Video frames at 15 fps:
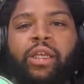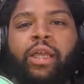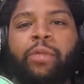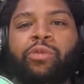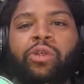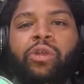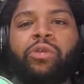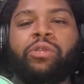I'm
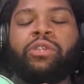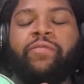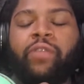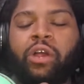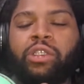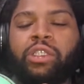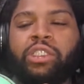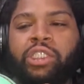your host, the
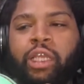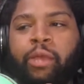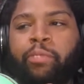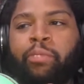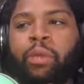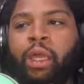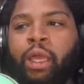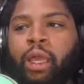Faulty GM,
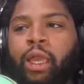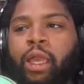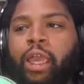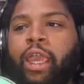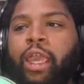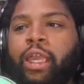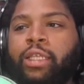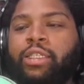
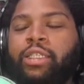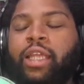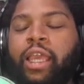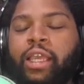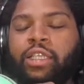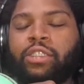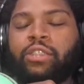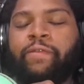and today
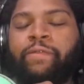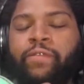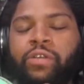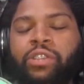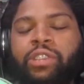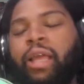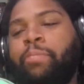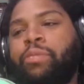is the
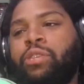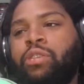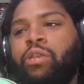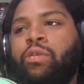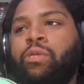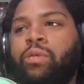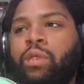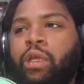first episode